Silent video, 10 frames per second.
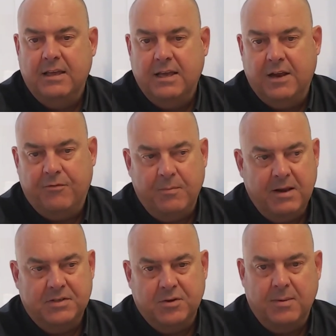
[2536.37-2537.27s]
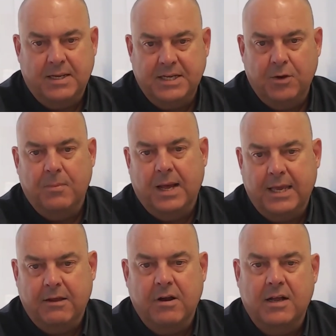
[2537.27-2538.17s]
And from here, it's all about deal
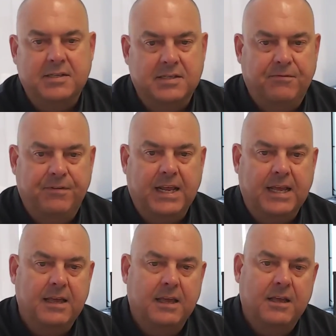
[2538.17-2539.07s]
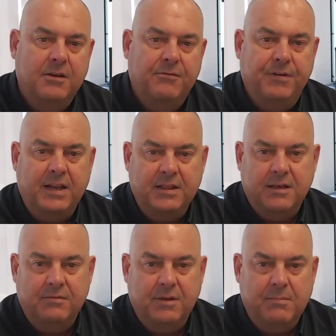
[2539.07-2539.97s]
making, right? It's just fitting
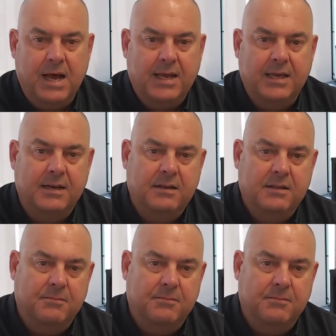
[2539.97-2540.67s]
the market,